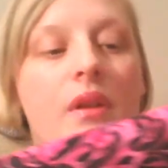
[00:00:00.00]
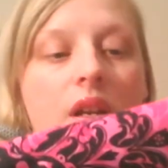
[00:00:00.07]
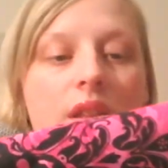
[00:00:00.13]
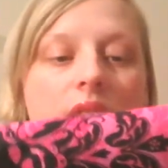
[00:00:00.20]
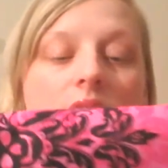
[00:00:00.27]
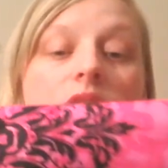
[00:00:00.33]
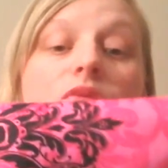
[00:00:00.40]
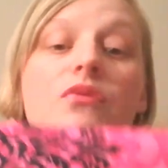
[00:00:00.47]
I
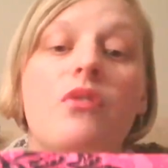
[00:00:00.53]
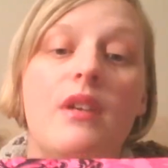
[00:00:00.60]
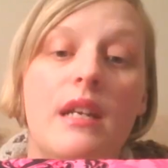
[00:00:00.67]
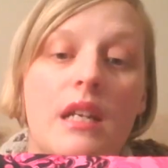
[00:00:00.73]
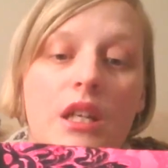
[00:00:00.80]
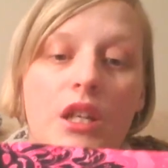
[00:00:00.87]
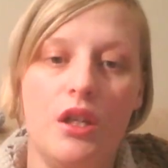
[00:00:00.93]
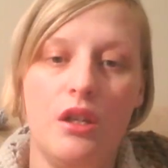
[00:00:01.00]
think it's really
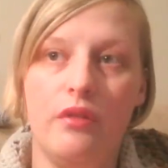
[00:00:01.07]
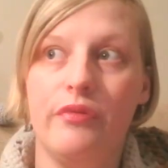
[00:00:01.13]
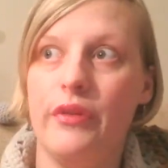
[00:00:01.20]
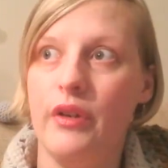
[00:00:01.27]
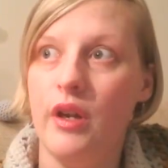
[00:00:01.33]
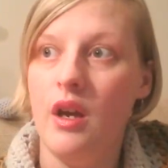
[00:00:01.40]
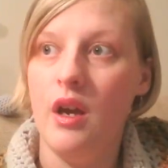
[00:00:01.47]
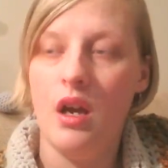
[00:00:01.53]
cute for
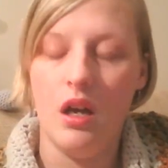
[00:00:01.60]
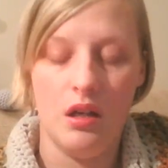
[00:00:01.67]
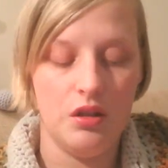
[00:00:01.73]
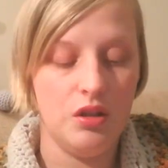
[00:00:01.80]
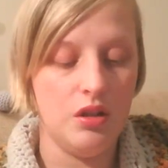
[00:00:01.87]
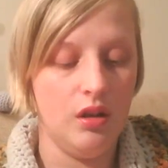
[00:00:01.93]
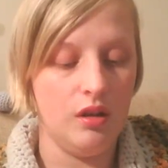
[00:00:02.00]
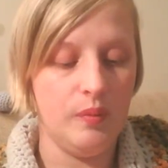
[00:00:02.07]
a
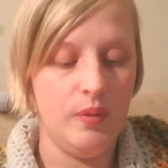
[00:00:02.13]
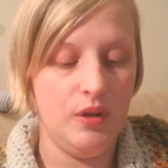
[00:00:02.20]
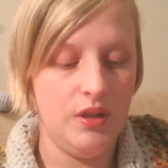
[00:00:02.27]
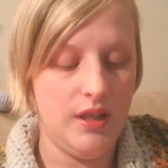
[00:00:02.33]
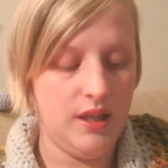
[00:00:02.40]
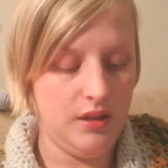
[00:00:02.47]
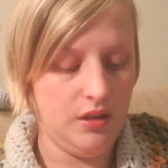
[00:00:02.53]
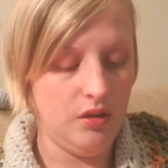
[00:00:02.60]
sock
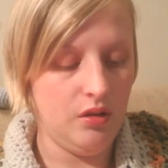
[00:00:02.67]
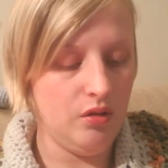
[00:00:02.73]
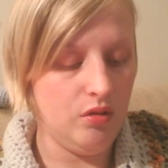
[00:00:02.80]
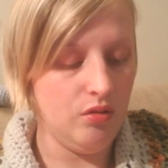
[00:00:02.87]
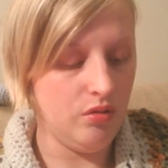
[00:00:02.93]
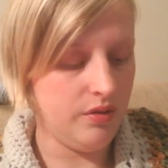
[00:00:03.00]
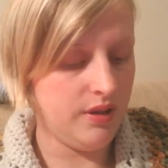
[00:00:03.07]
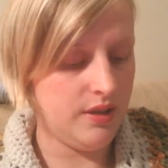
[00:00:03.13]
project,
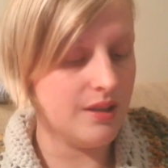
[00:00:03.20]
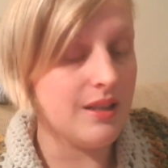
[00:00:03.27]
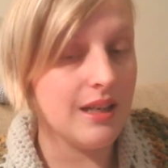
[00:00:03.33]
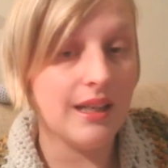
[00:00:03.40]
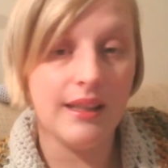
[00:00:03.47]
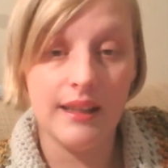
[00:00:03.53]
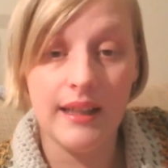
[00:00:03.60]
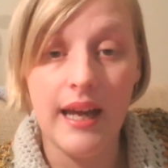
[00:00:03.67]
or this is a
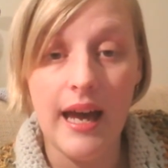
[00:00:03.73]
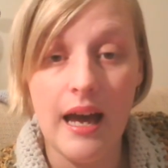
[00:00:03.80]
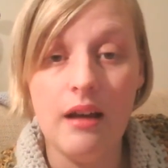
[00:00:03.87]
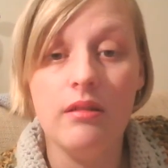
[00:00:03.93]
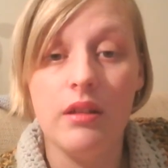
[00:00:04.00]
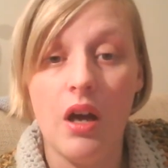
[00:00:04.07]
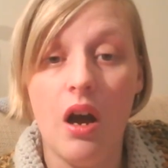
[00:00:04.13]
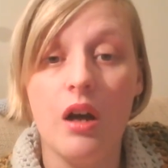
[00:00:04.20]
little cowl
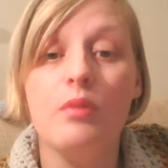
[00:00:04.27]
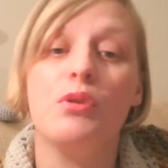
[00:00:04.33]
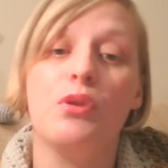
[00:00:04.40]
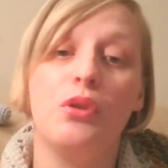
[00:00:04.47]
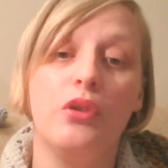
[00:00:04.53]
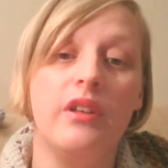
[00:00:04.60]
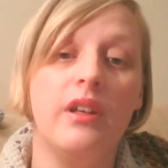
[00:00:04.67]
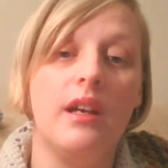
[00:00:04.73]
that I'm
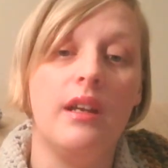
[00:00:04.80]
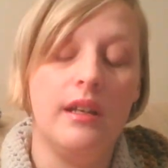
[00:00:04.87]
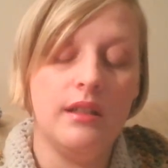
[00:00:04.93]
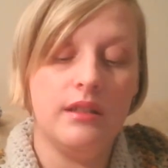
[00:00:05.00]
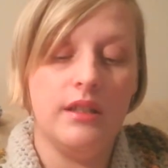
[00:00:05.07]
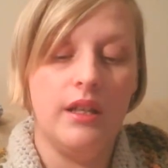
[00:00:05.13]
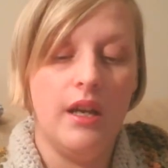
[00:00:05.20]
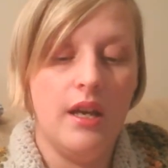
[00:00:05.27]
storing in
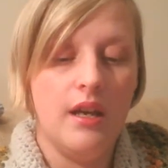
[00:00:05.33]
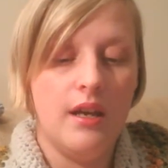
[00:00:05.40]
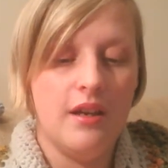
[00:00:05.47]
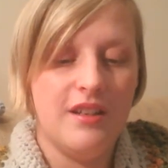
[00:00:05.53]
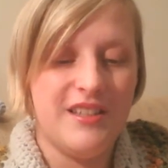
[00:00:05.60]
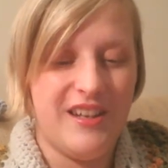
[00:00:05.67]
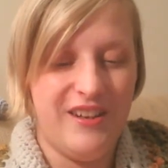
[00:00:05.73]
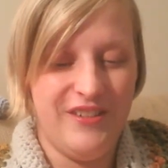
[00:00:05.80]
it,
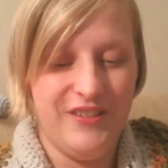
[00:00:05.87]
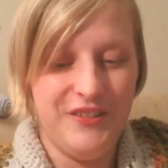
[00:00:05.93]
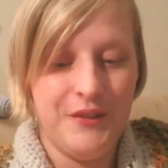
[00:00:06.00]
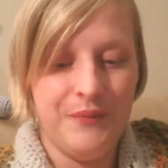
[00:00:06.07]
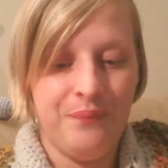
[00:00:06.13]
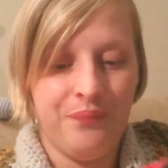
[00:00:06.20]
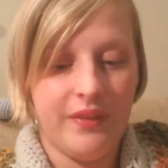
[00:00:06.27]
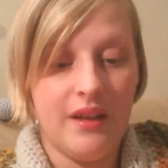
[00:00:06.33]
so
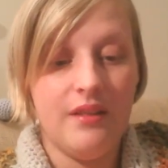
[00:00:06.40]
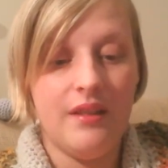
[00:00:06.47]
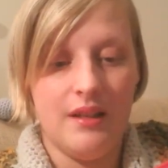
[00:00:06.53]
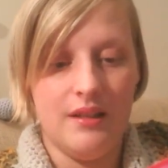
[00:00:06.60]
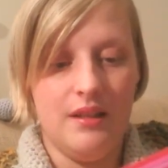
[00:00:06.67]
that's